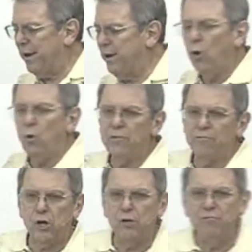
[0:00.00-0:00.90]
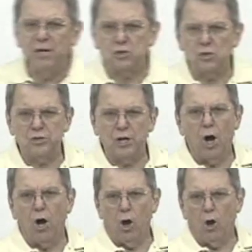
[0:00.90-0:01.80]
no convictions at
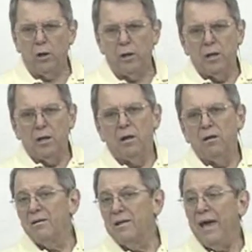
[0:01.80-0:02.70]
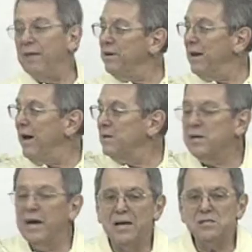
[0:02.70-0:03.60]
all, having
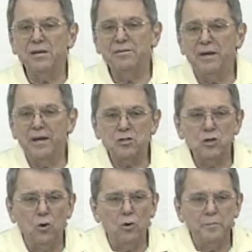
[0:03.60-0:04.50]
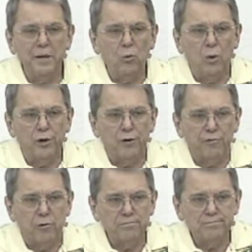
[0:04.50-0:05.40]
nice guys living next door would be
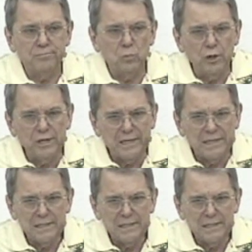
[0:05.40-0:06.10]
wonderful, wouldn't it?